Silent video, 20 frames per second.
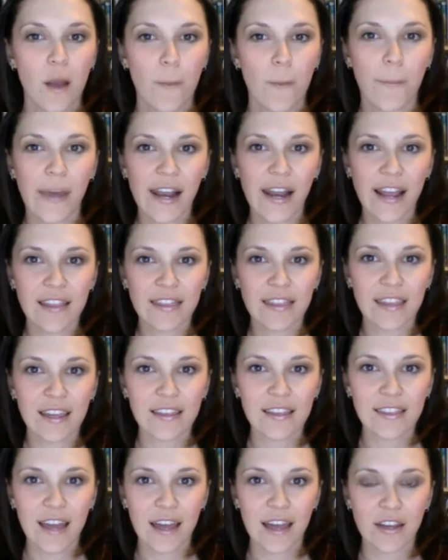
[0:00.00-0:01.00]
But I
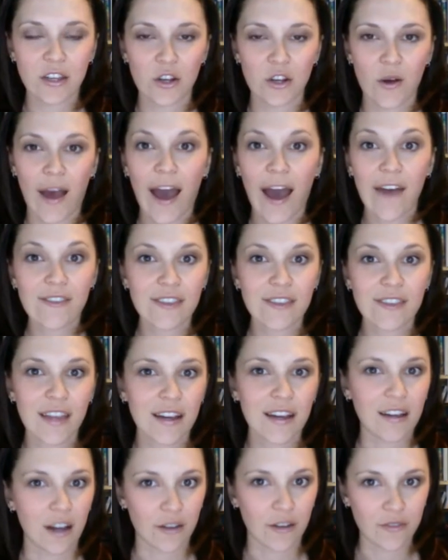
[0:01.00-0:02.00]
think that, you know, having that
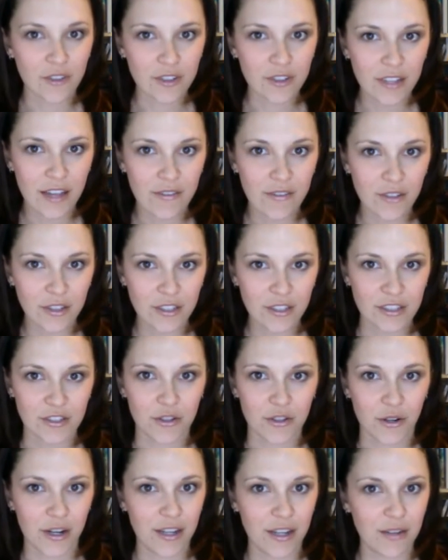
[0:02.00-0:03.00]
comfort level is
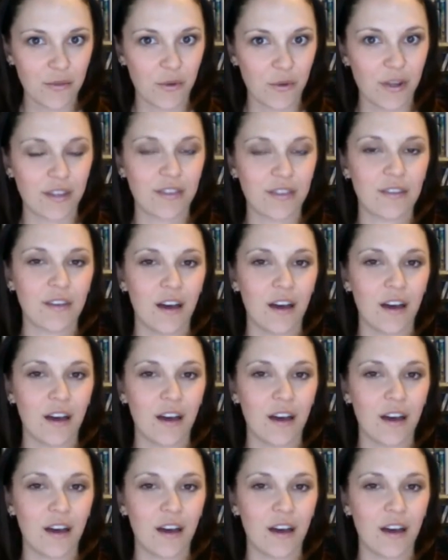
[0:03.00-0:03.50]
great with